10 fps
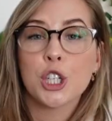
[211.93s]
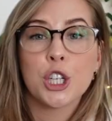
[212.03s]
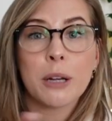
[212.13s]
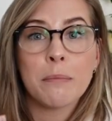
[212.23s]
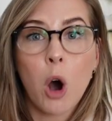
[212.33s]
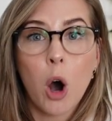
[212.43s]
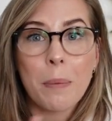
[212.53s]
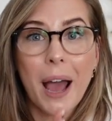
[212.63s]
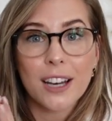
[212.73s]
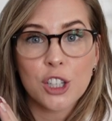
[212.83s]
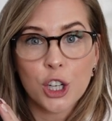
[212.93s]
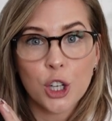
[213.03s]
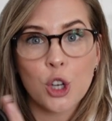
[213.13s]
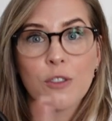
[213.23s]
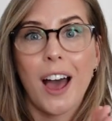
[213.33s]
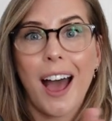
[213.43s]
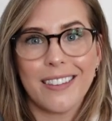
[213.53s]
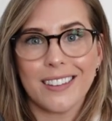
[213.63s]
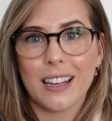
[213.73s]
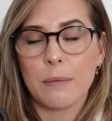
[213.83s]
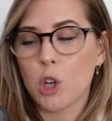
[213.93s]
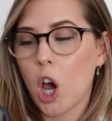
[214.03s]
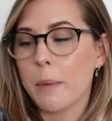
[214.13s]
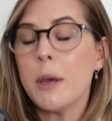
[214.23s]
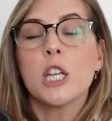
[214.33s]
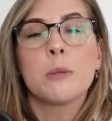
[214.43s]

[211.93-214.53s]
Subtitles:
She can mop and she can hoover at the same time.